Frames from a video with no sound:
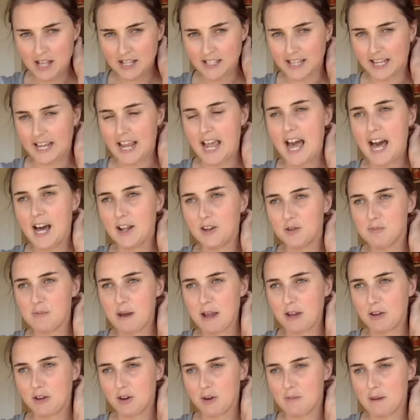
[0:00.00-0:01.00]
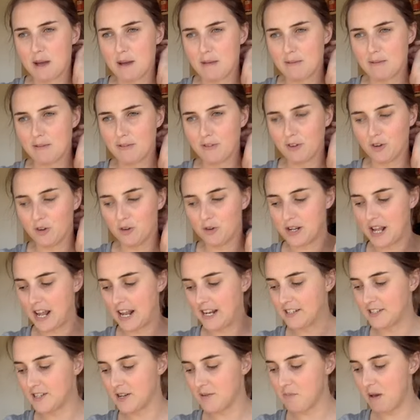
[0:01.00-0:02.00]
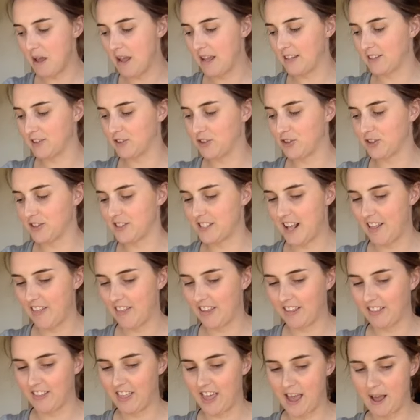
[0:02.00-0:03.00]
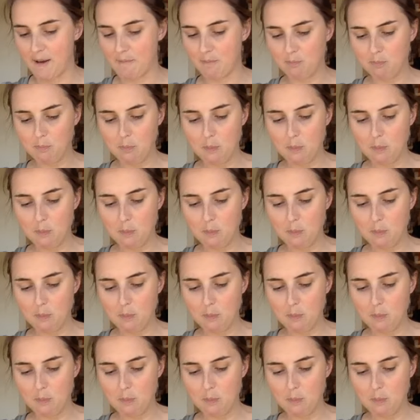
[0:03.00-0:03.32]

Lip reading: like, how do you make your own baby food? And to me, it's just something that,